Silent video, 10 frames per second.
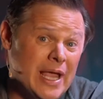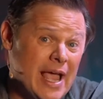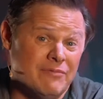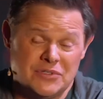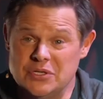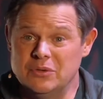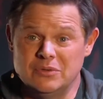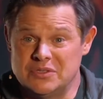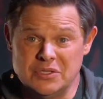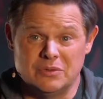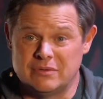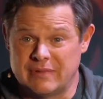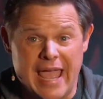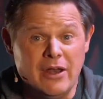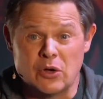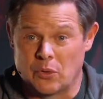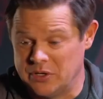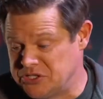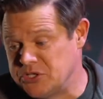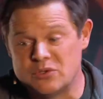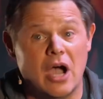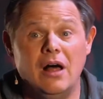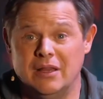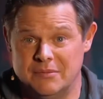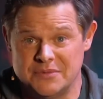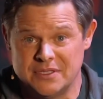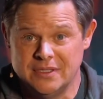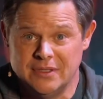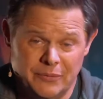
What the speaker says: we have two categories, two columns.